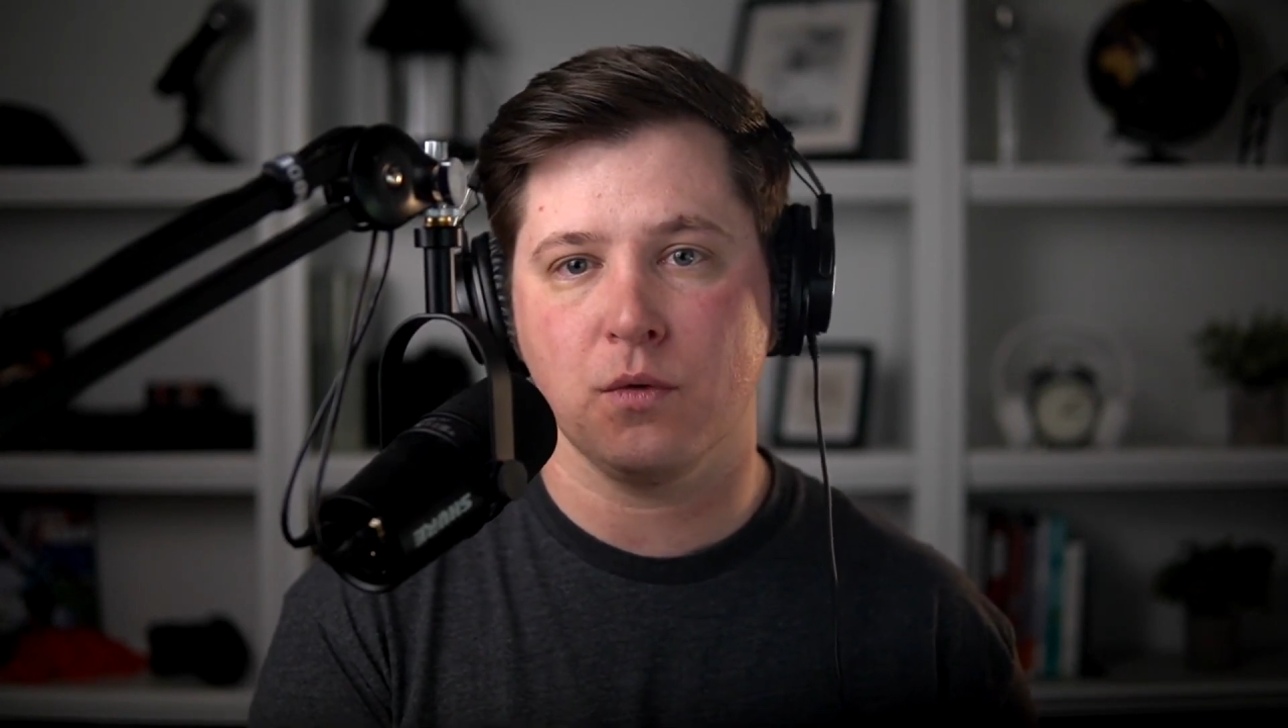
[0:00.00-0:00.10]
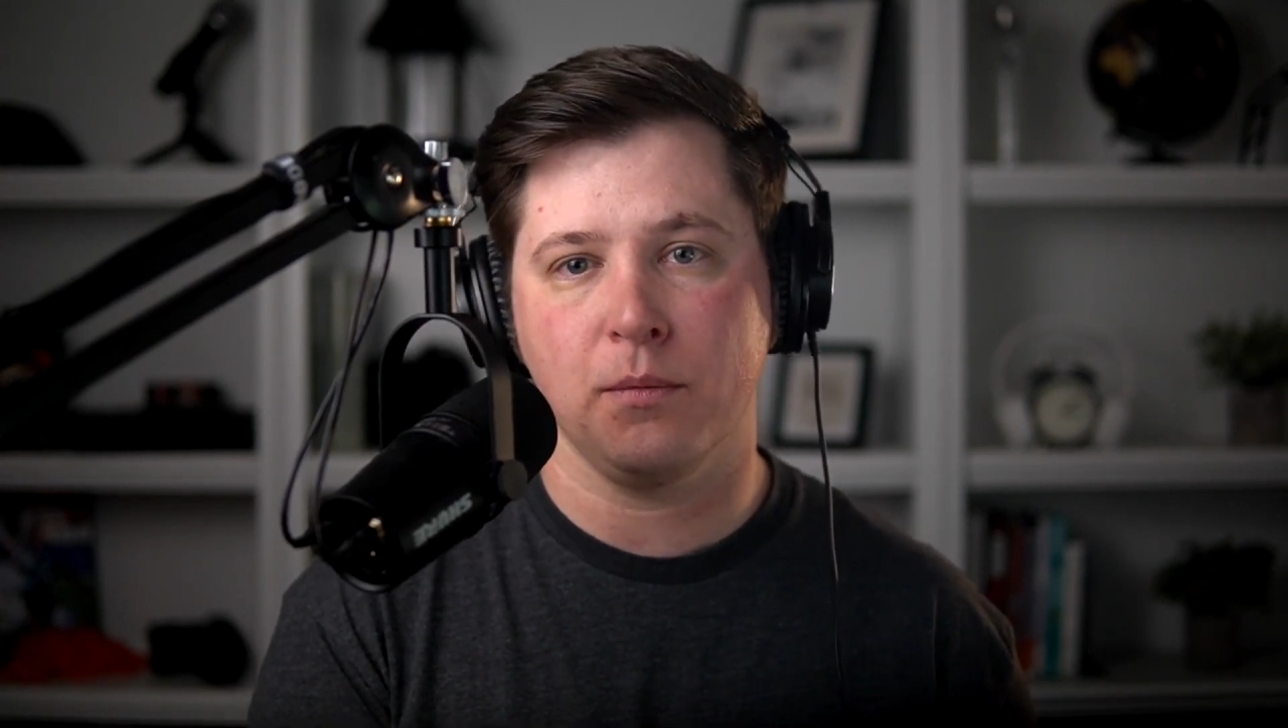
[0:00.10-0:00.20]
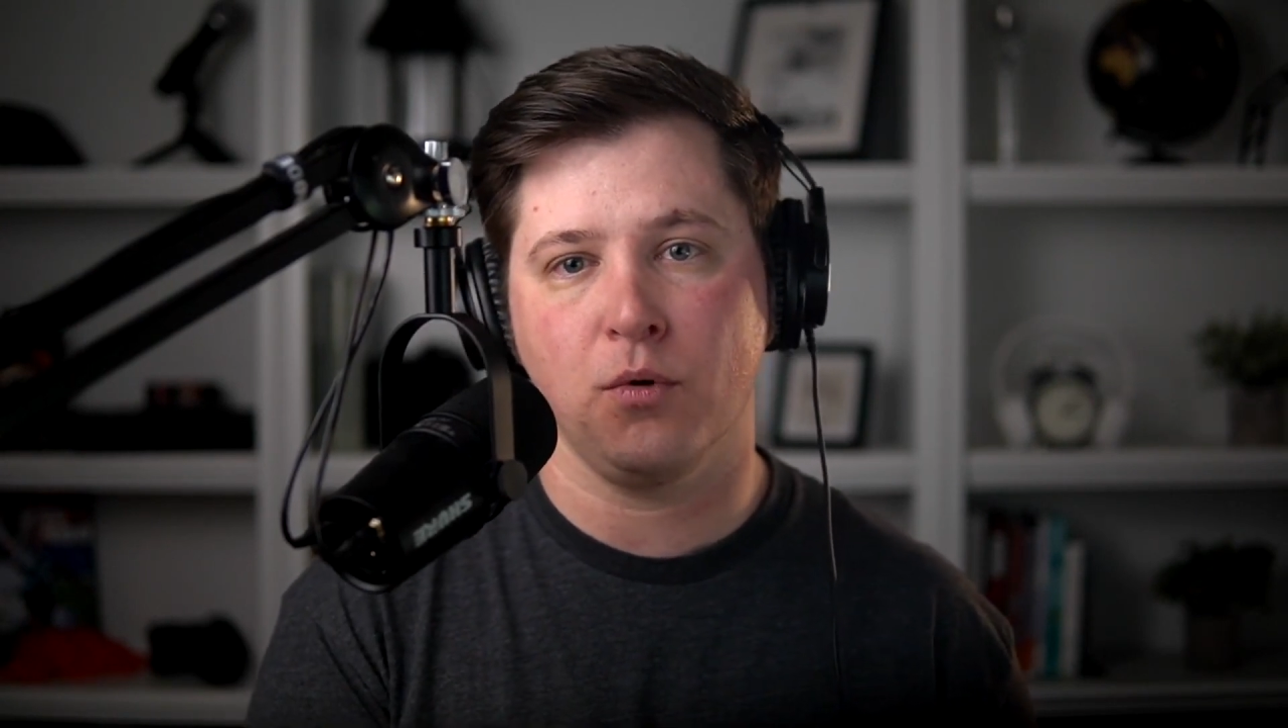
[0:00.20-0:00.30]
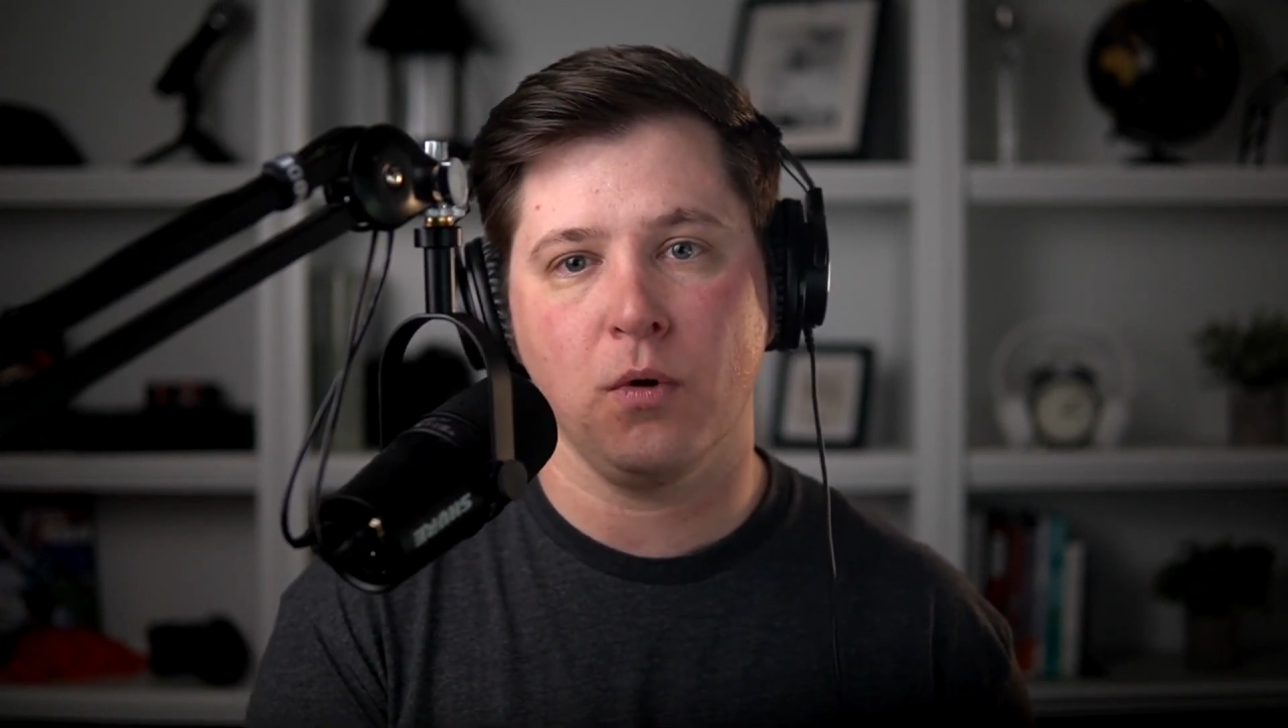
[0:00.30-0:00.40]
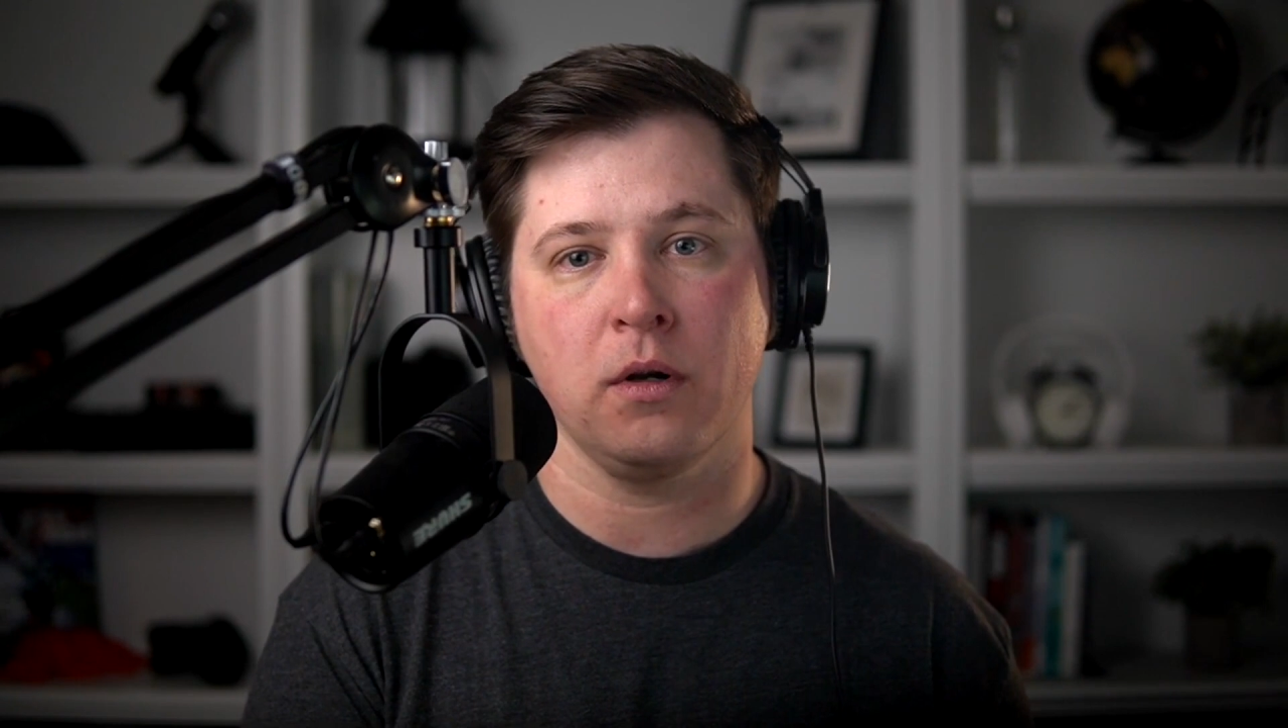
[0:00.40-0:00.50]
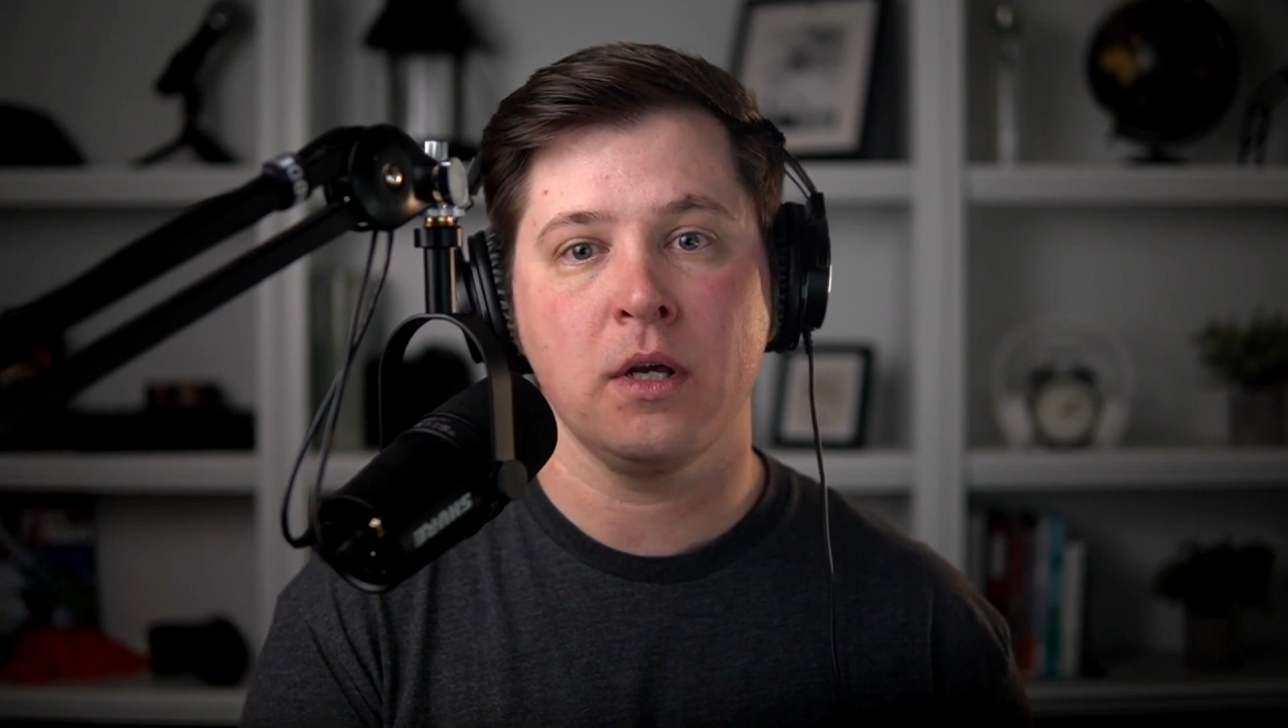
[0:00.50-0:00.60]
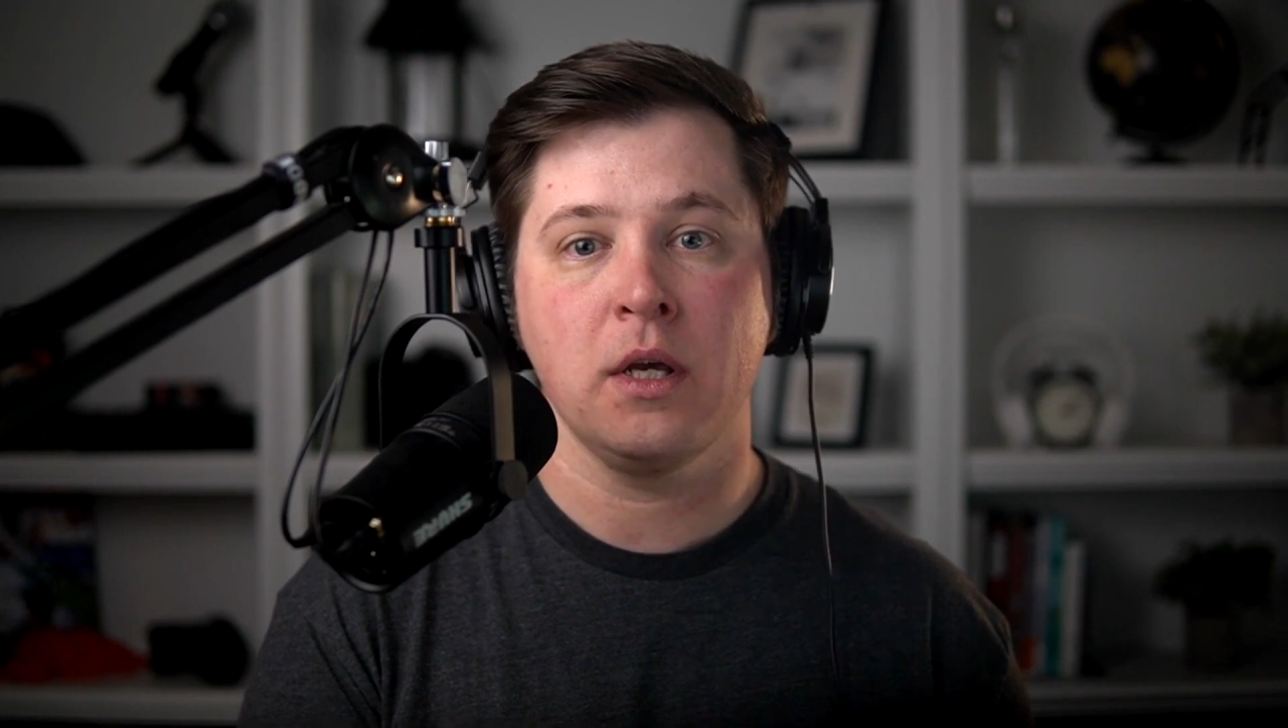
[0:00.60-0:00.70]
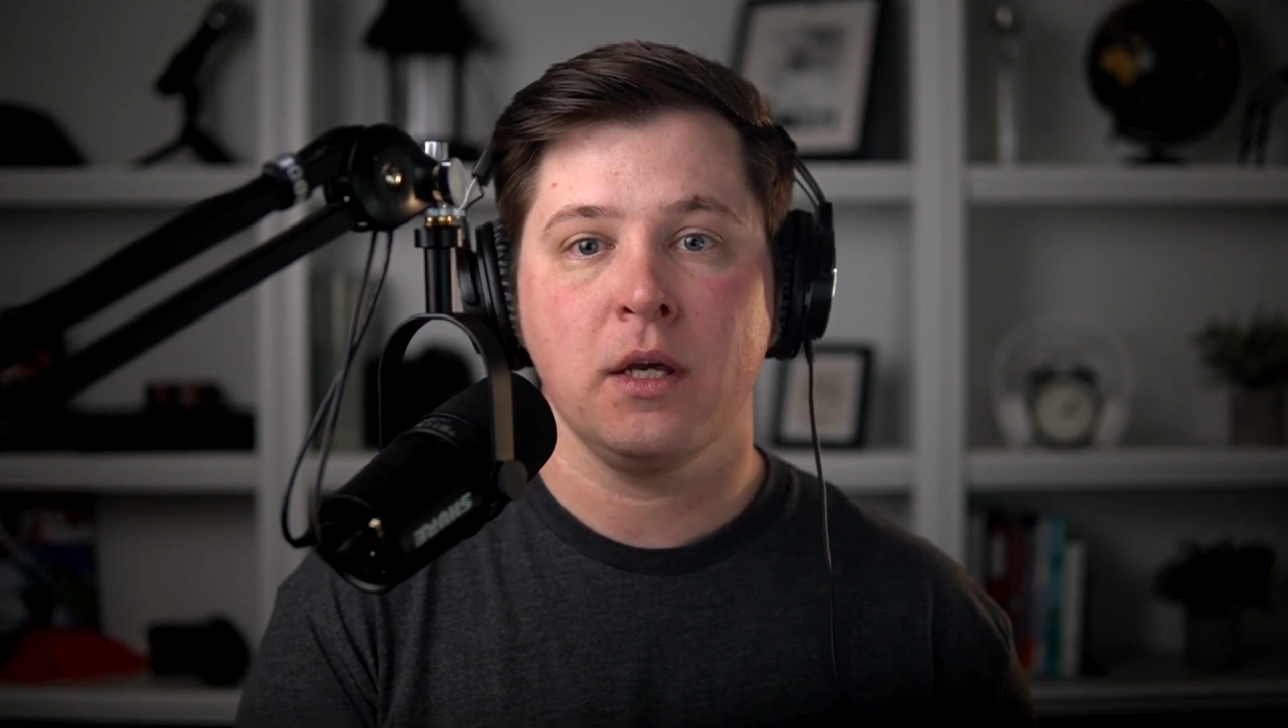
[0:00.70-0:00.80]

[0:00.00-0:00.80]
report